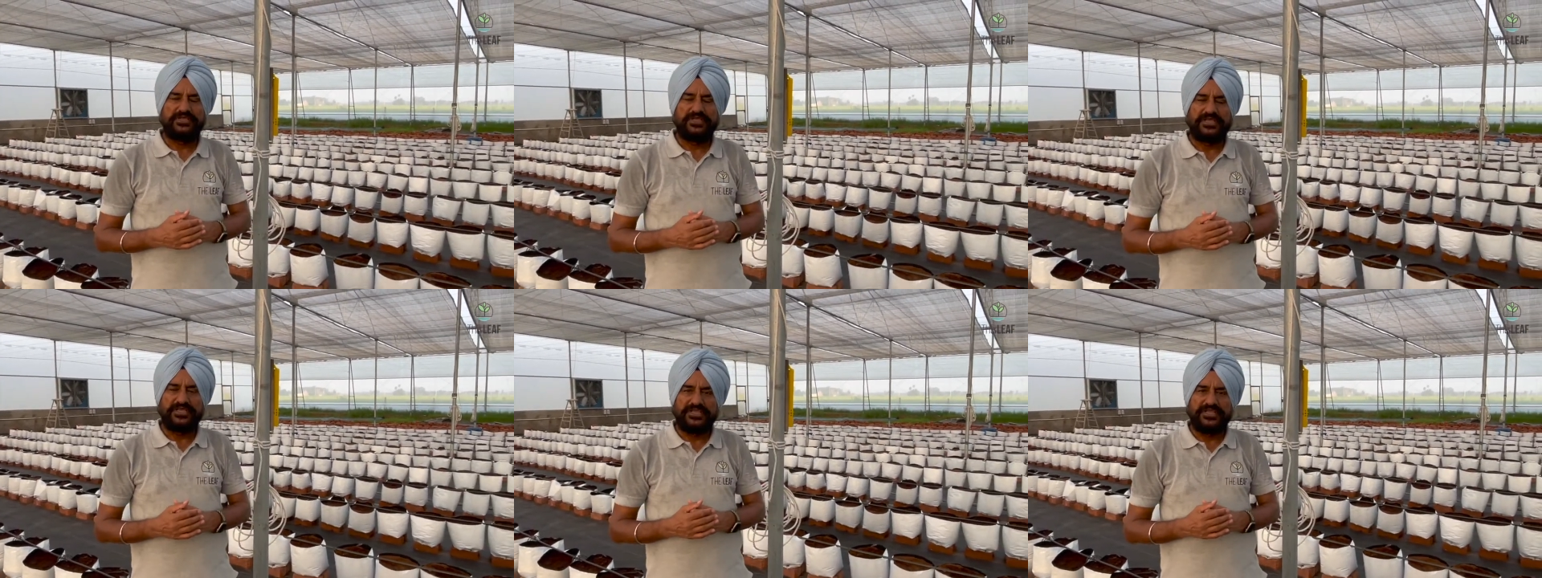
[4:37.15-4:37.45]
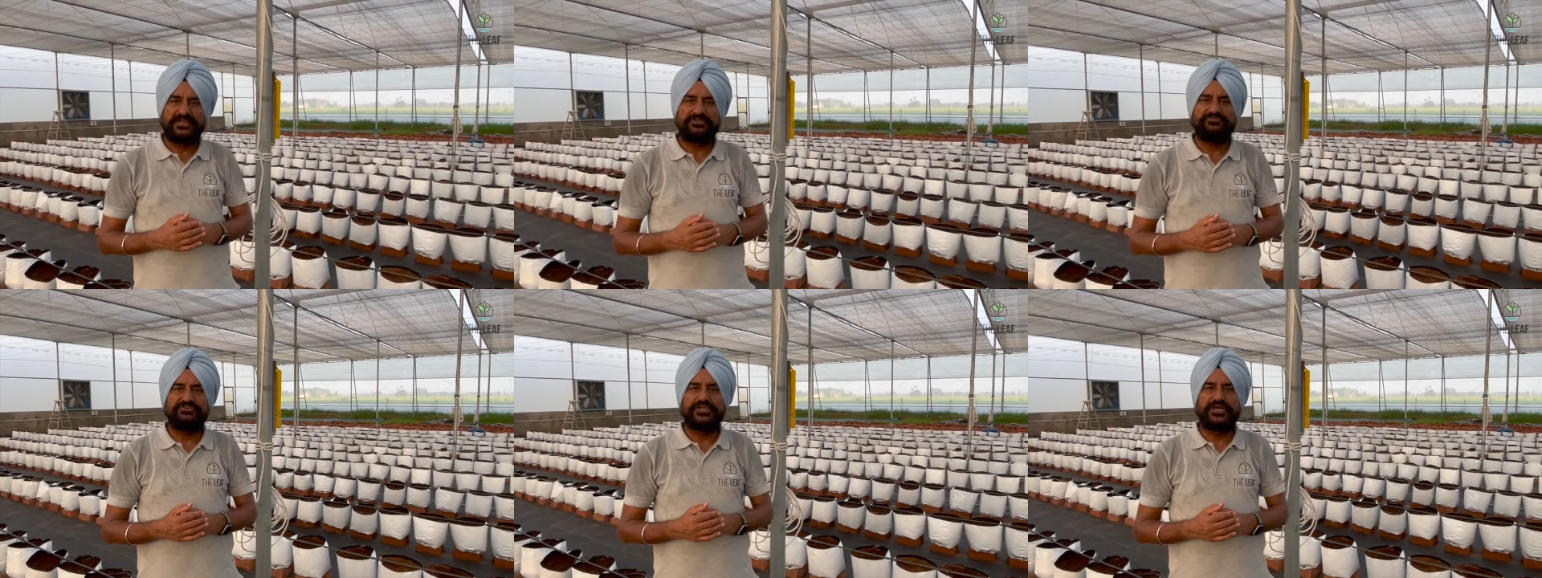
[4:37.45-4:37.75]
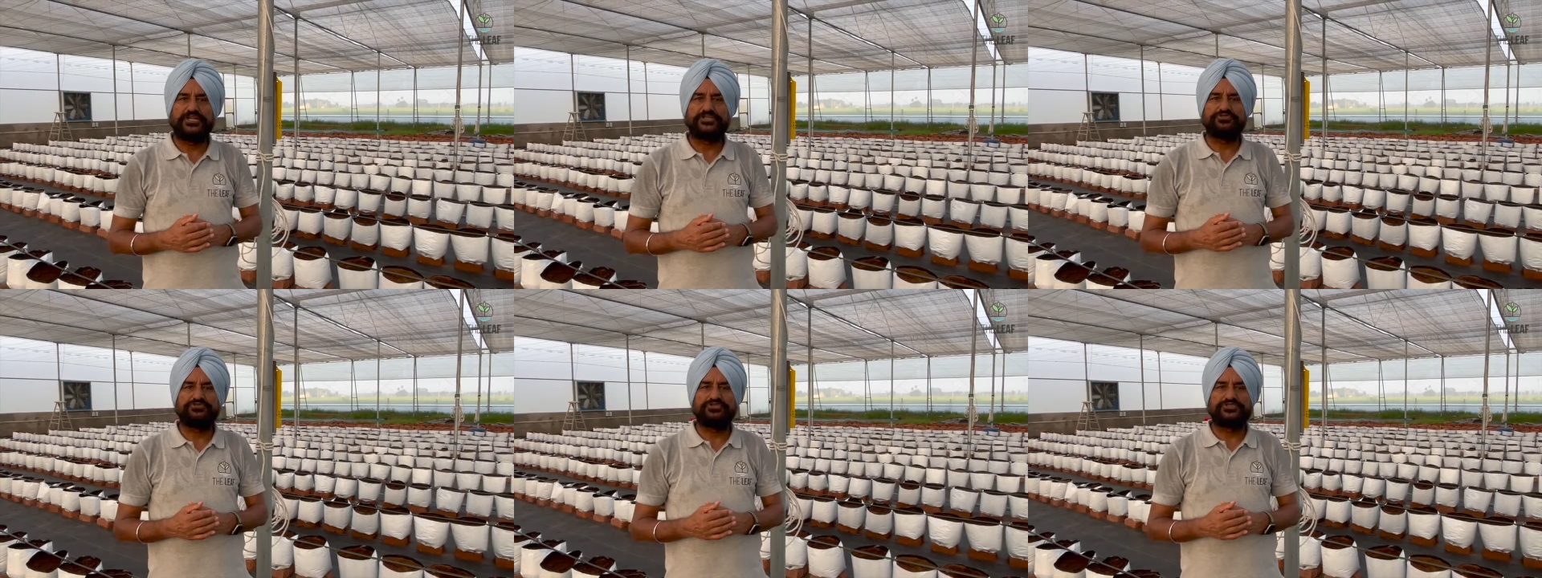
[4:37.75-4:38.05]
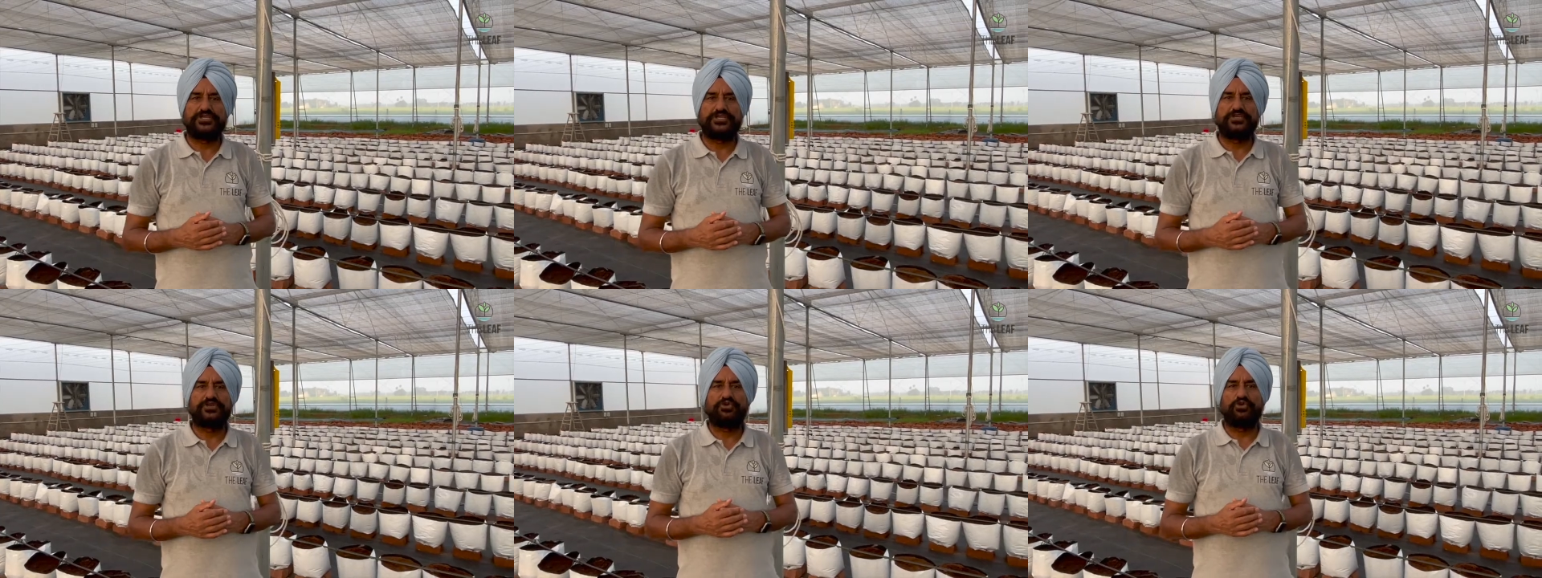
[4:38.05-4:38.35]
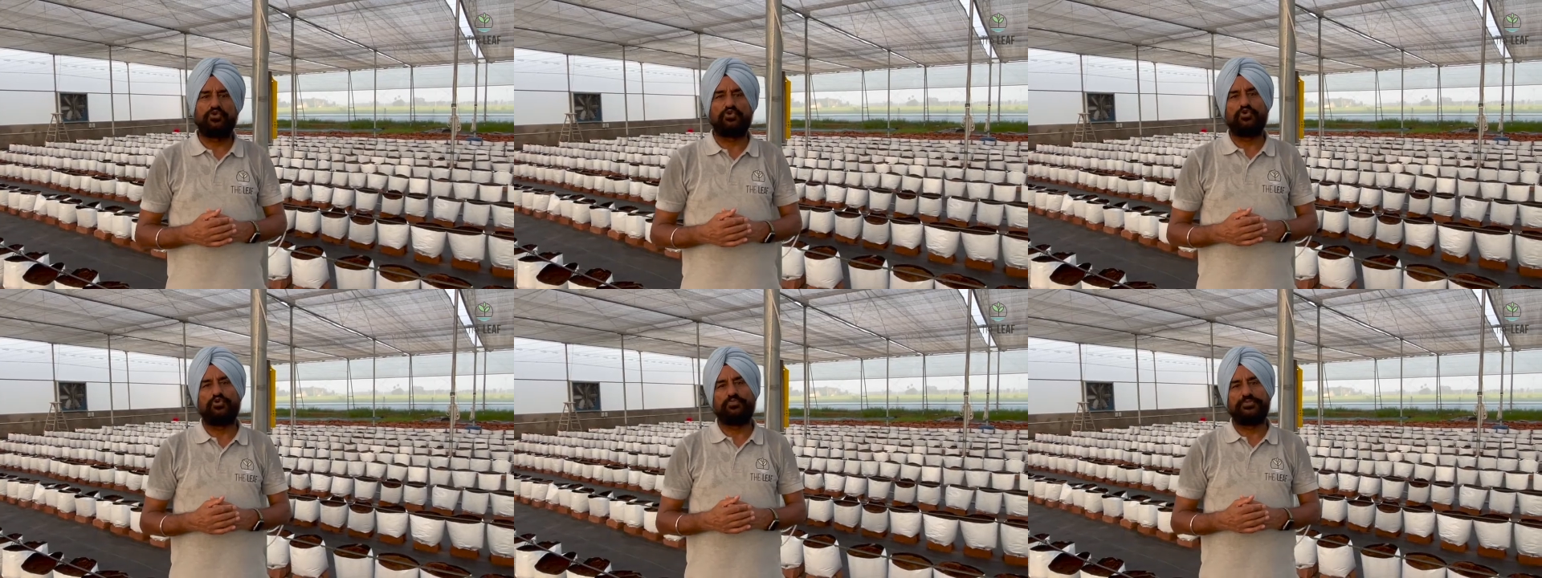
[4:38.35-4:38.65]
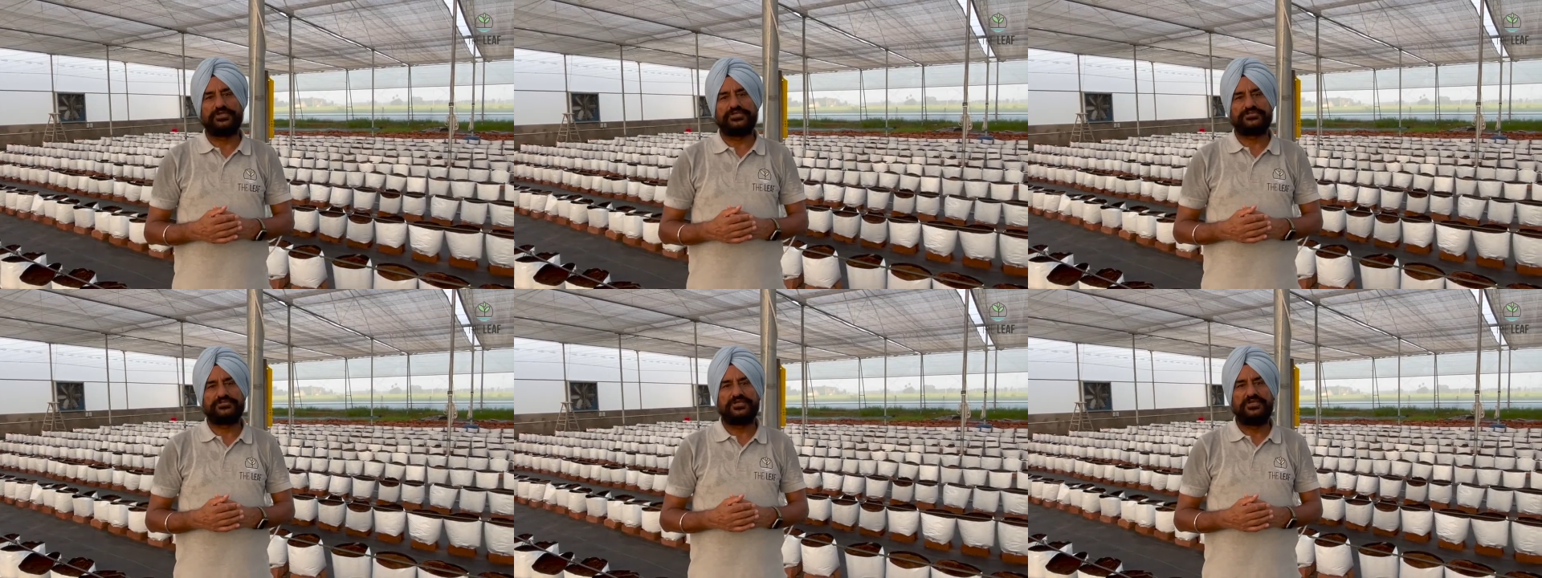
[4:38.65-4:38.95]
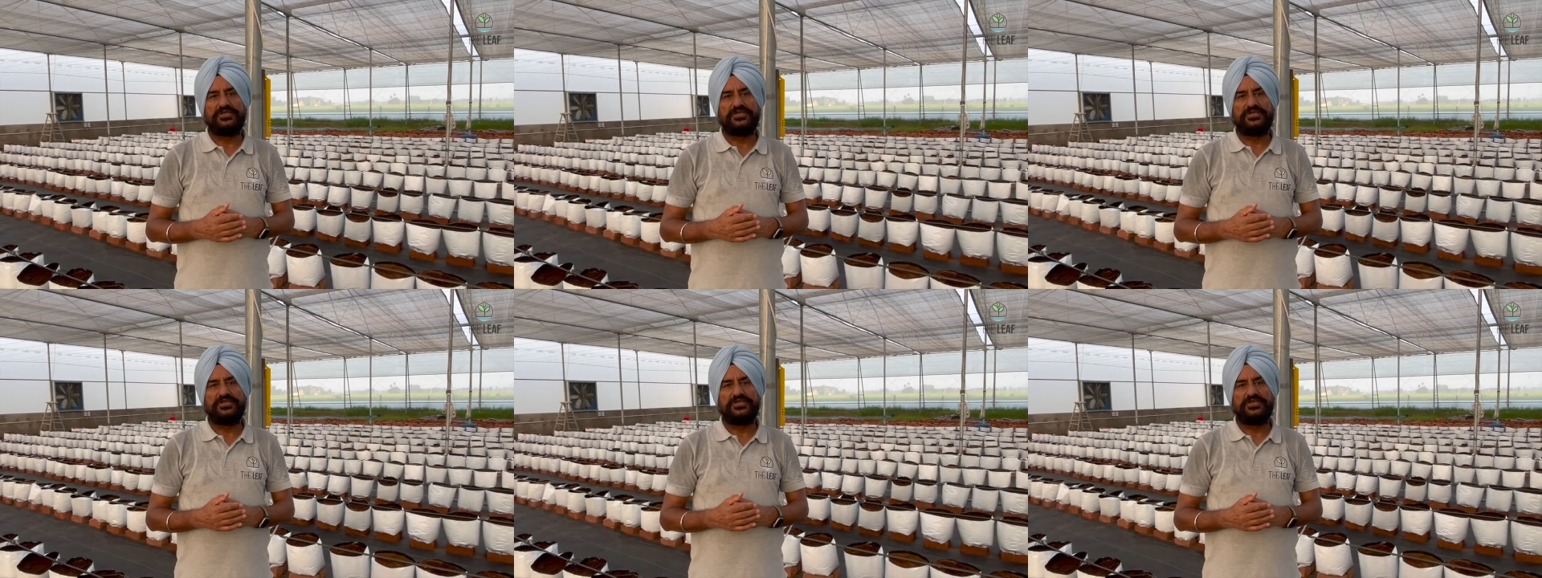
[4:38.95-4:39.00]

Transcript: Here we are using cocoa peat